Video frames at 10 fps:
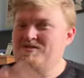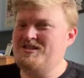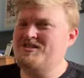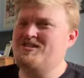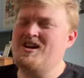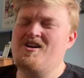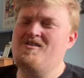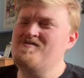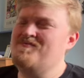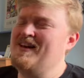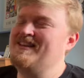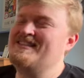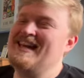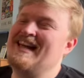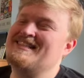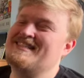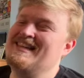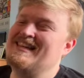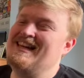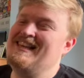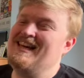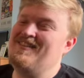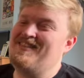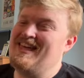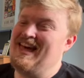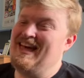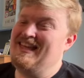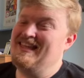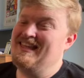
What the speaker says: which is so fantastic. I love that.